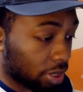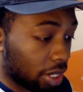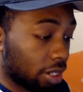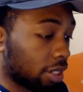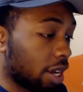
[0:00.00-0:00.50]

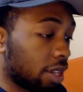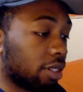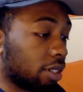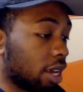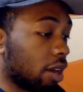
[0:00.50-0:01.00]

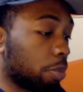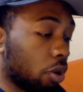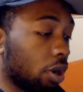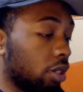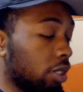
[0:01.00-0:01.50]
That
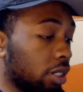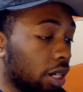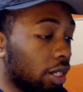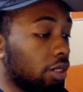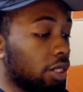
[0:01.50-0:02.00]
part did
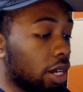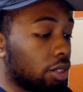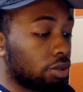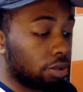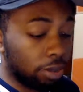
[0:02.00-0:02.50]
not look
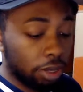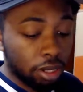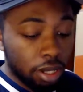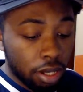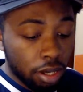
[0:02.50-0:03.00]
natural to me.
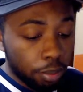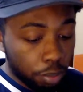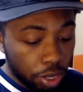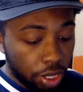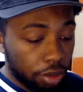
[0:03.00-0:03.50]

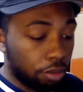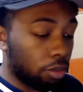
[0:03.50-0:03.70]
But